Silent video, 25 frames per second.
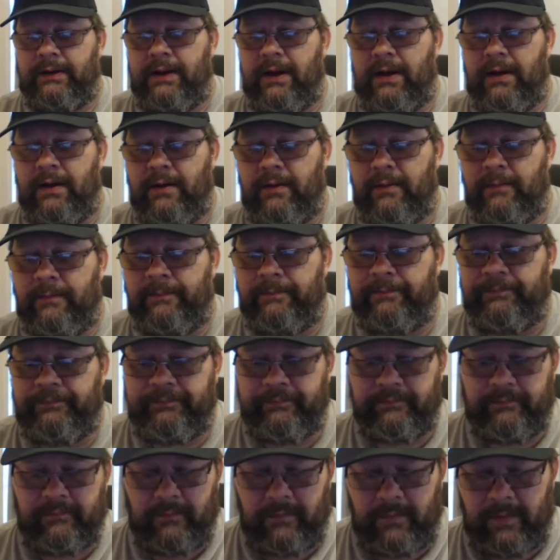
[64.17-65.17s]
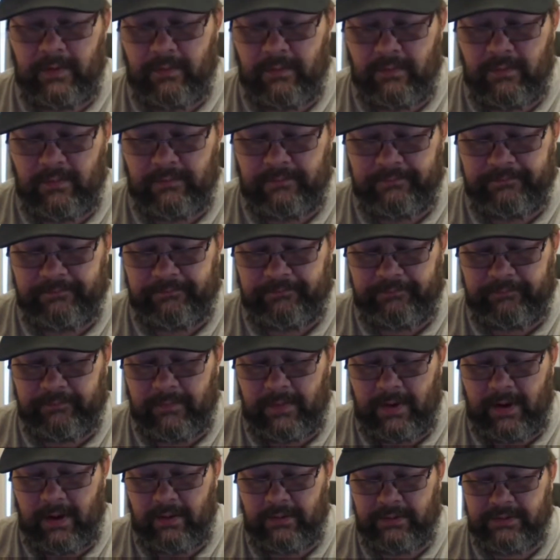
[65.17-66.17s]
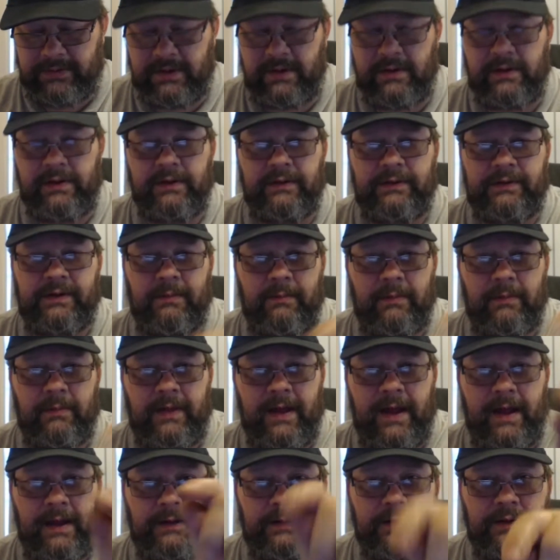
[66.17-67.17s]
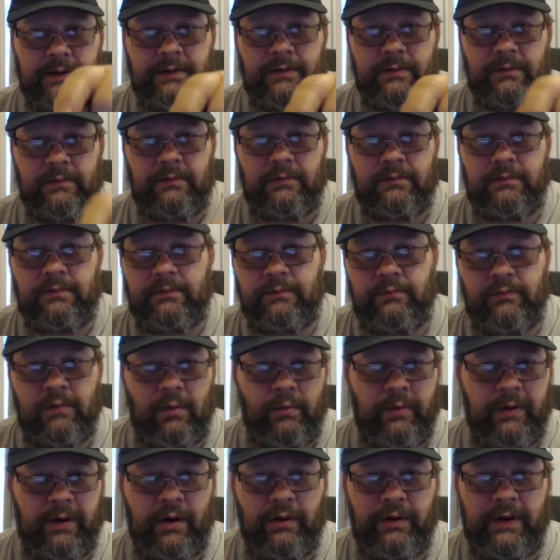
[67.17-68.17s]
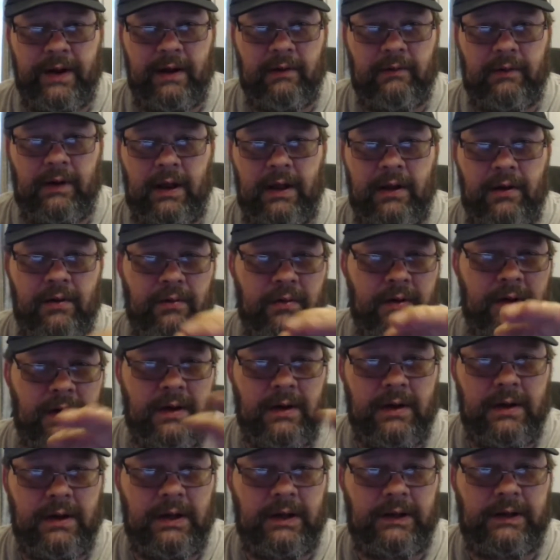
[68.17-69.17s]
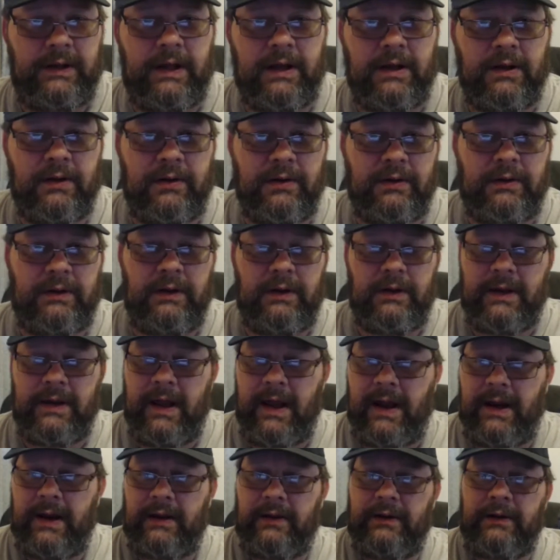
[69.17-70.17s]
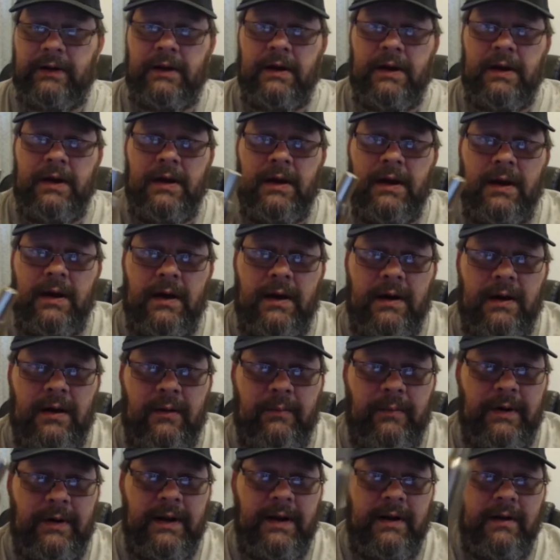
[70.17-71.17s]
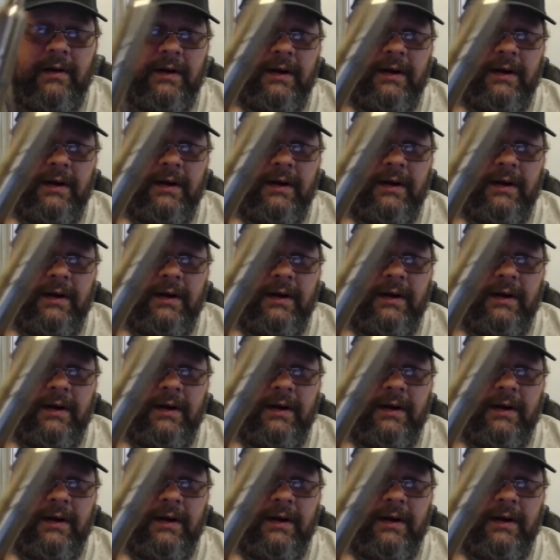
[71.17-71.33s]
um, I'll show you some of that when we go down low and take a good look at it. Uh, but here it